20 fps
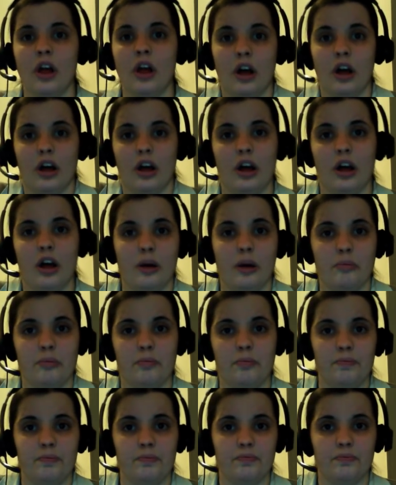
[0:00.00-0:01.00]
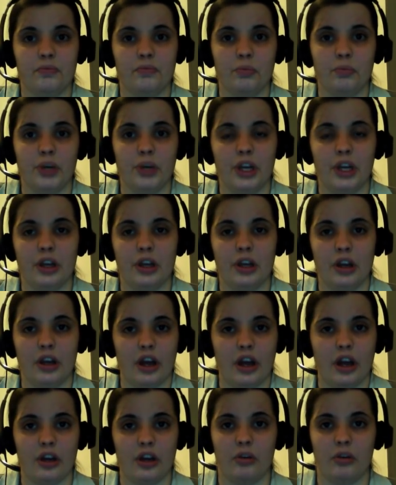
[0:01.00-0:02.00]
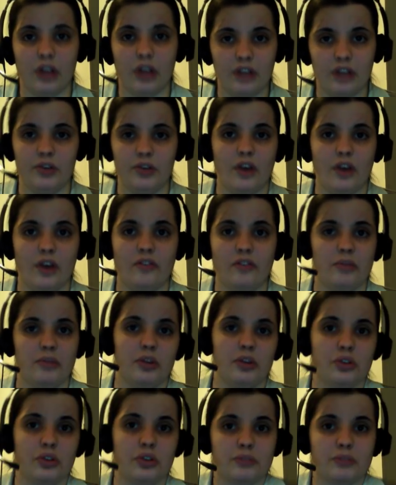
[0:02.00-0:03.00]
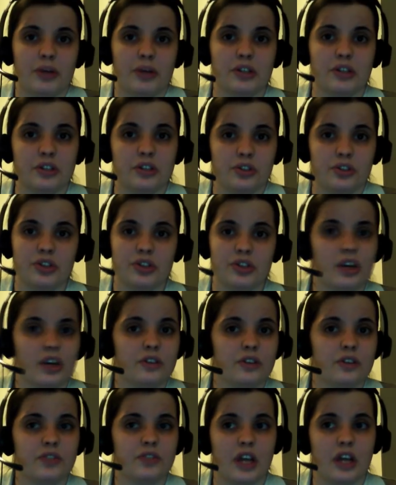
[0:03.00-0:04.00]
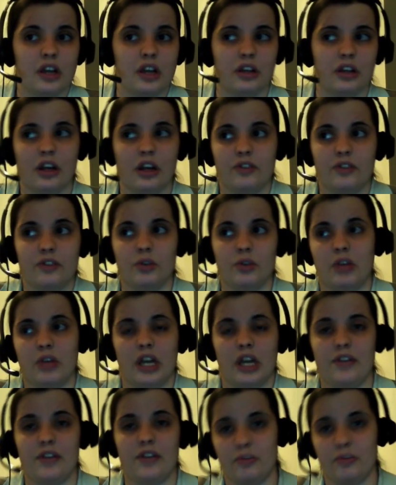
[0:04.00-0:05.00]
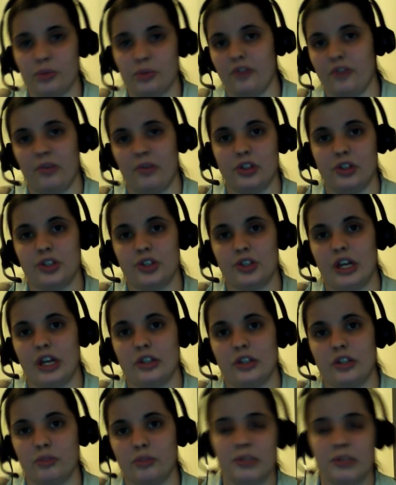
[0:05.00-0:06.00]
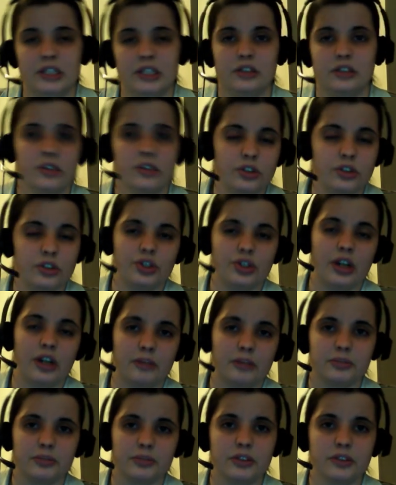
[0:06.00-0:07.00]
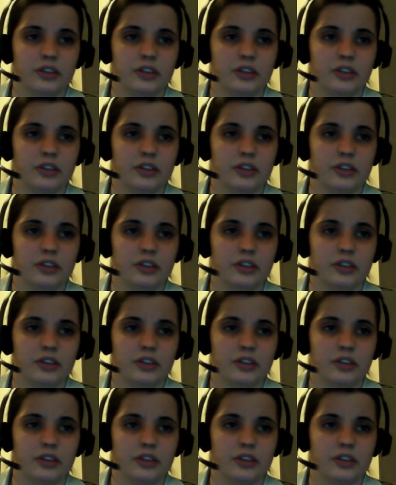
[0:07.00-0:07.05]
When I know a lot of you haven't been through this process yourselves, and a lot of you can't even prove what you're saying, so please shut up.